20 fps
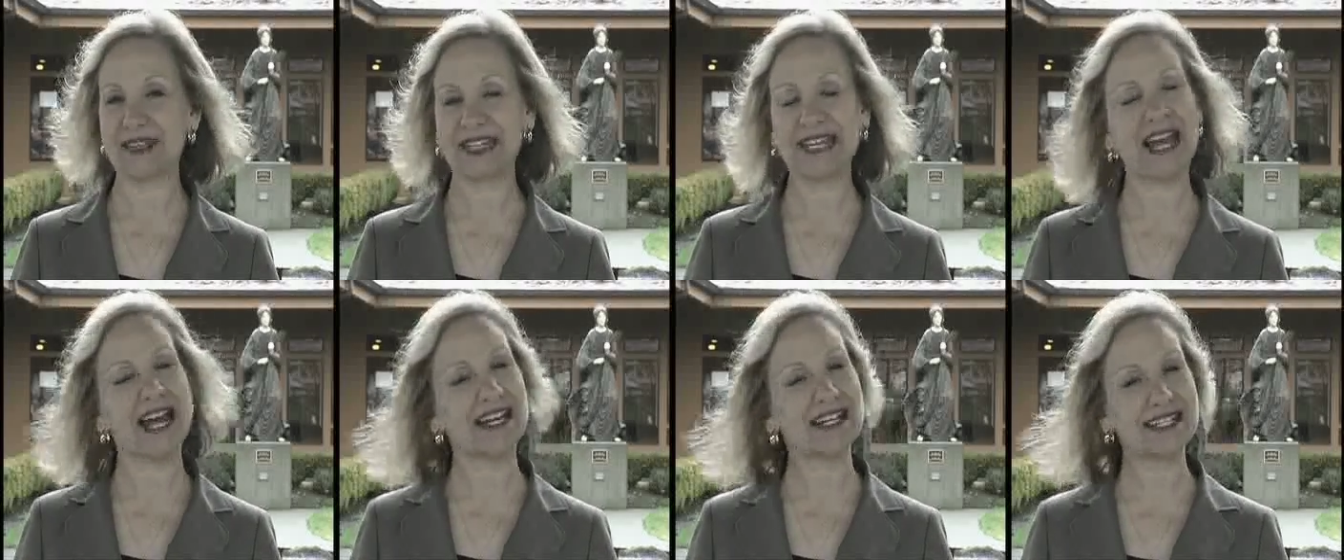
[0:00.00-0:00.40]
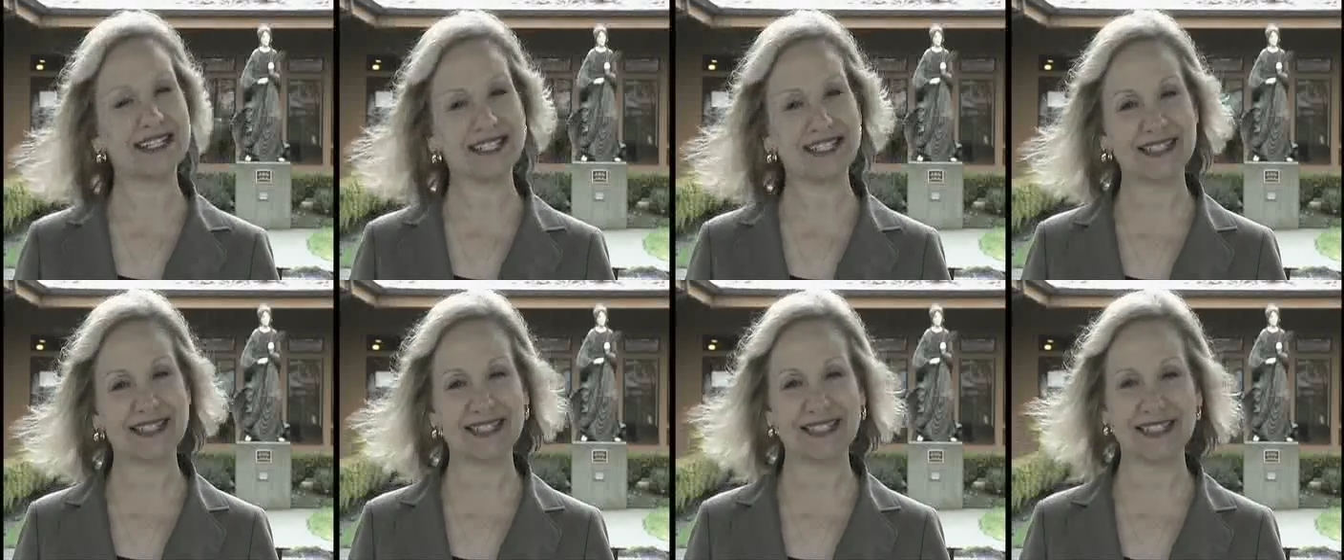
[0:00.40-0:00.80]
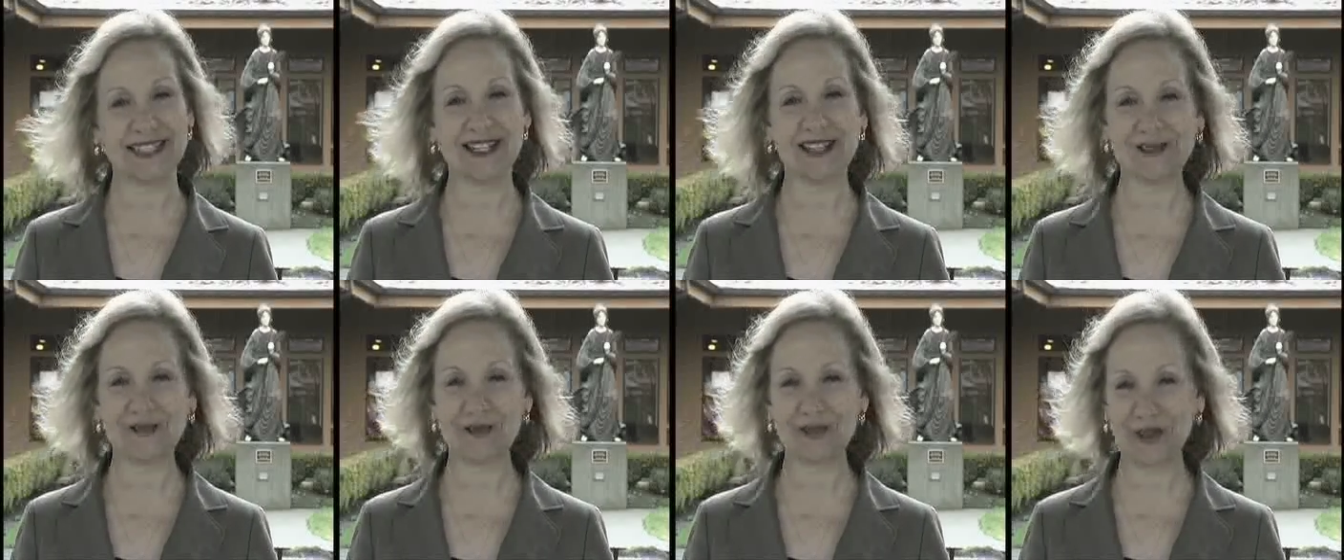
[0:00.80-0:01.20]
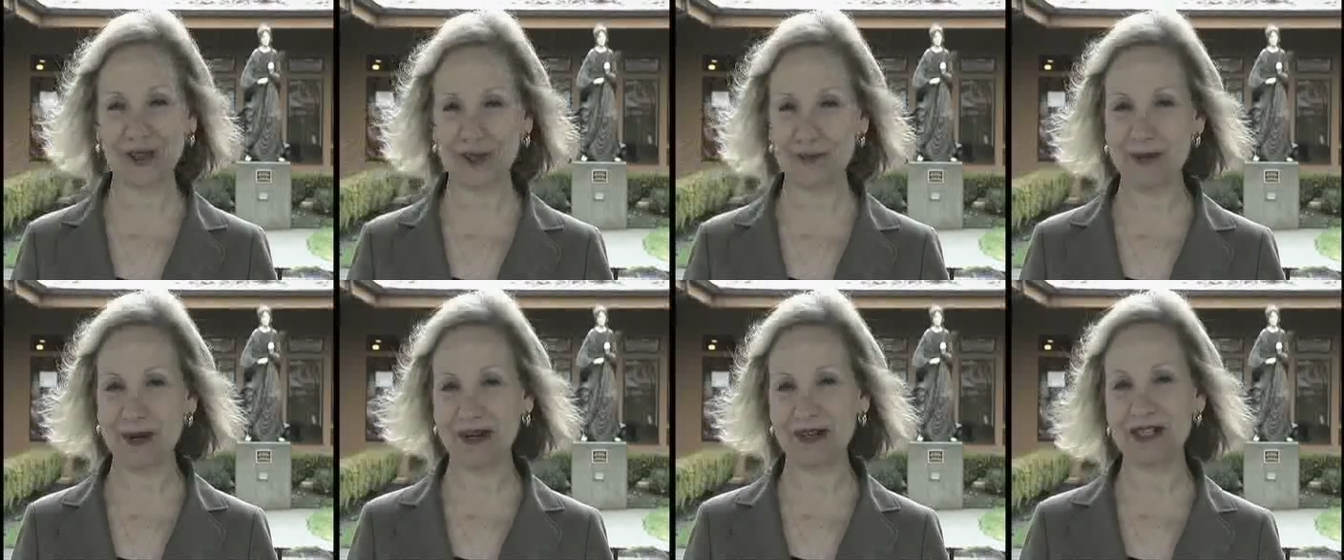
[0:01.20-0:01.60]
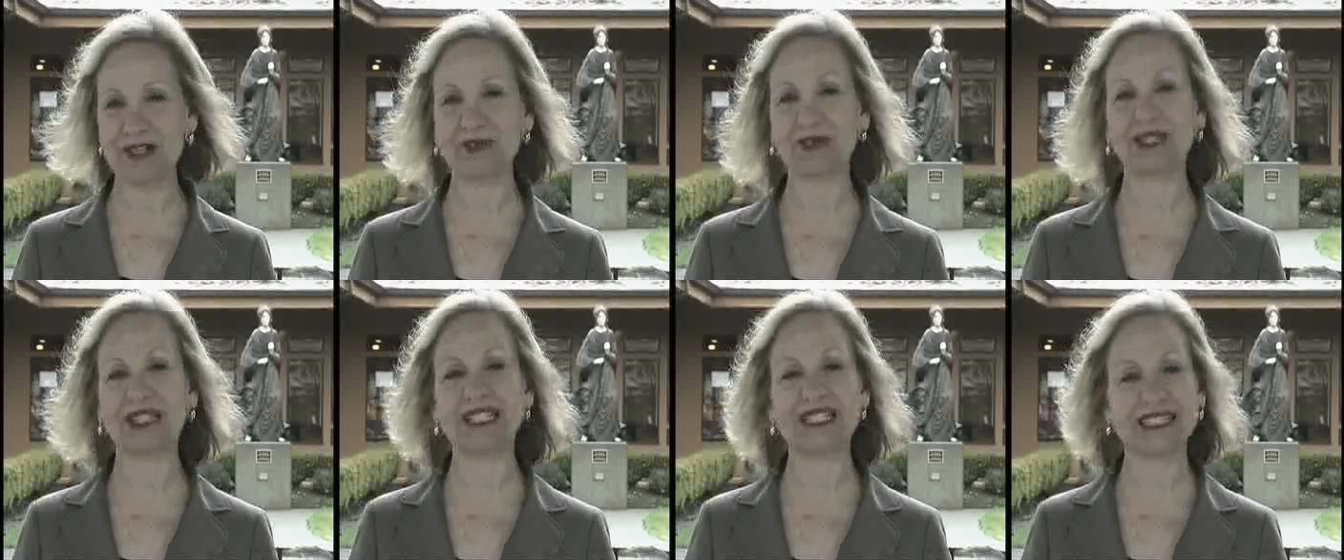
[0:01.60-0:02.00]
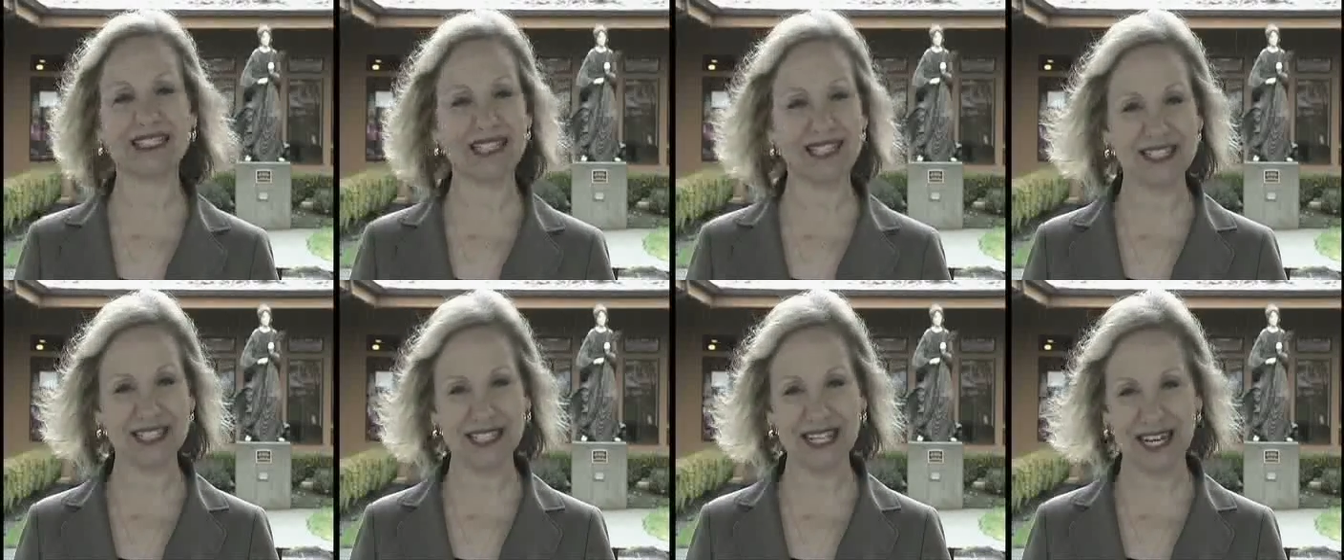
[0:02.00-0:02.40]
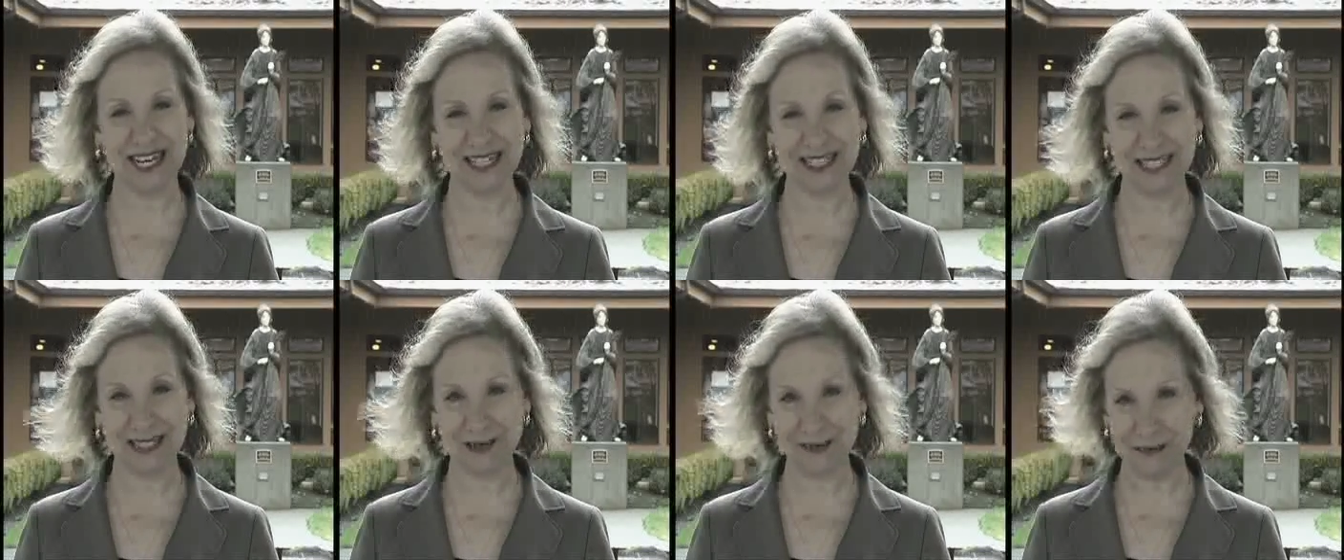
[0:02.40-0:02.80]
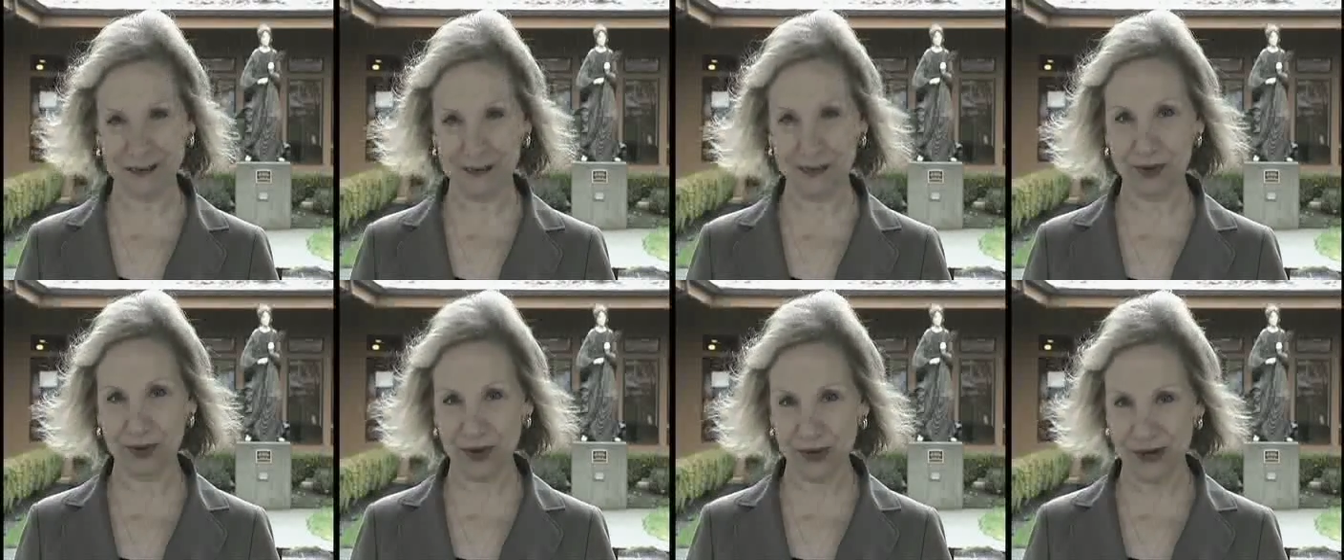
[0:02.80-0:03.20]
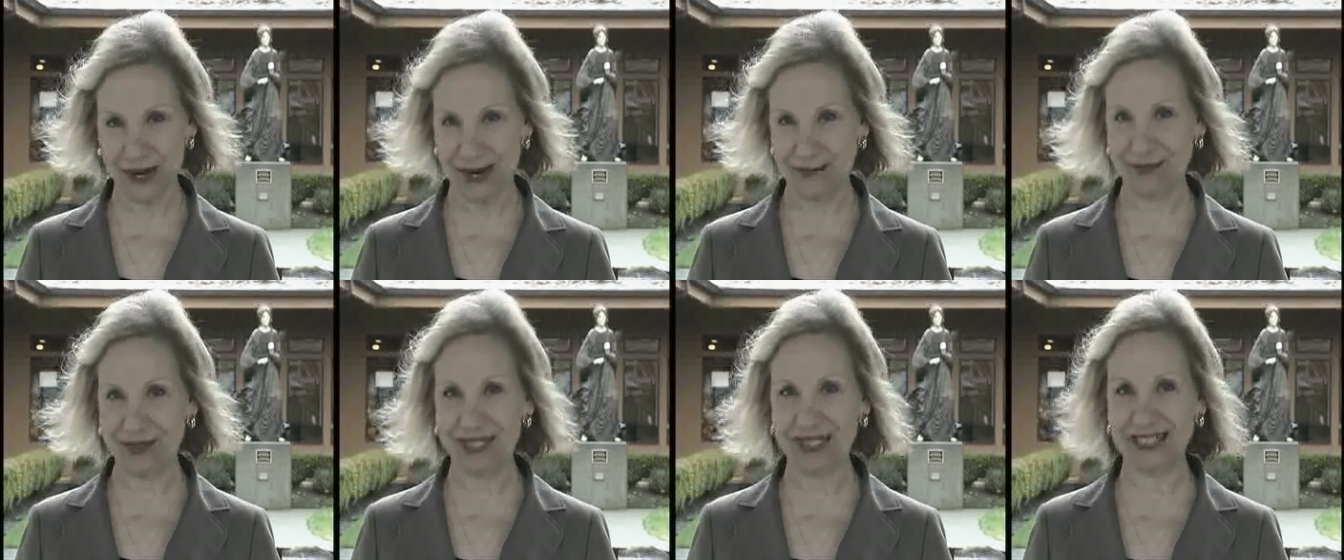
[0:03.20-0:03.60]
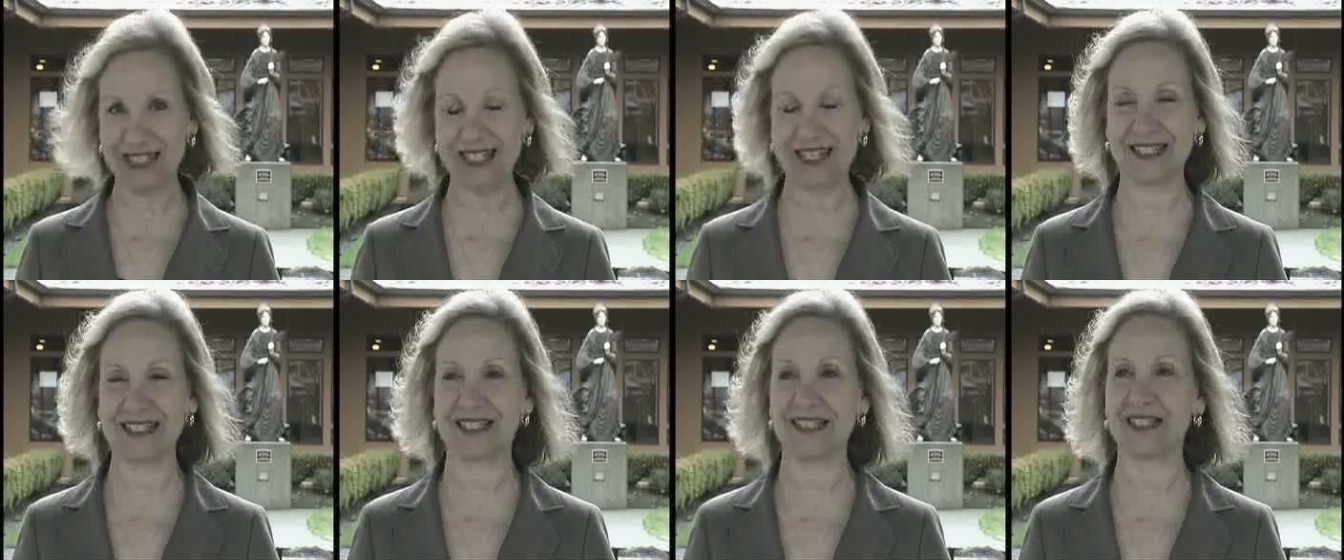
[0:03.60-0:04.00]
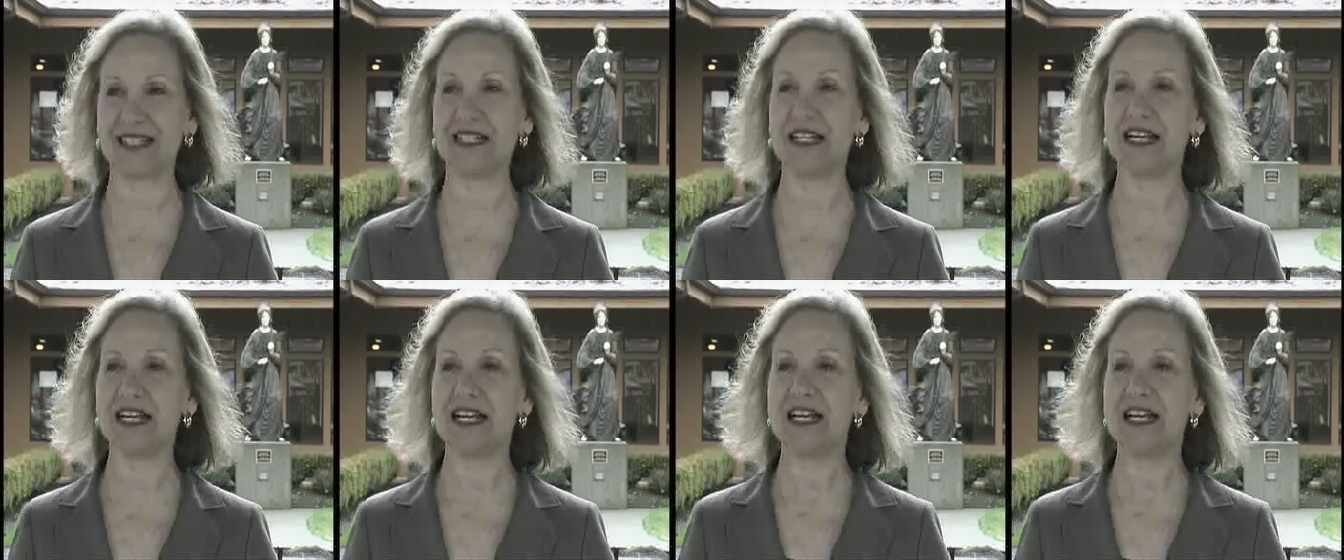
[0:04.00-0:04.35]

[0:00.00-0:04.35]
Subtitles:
The catechists for the parish religious education program suggested.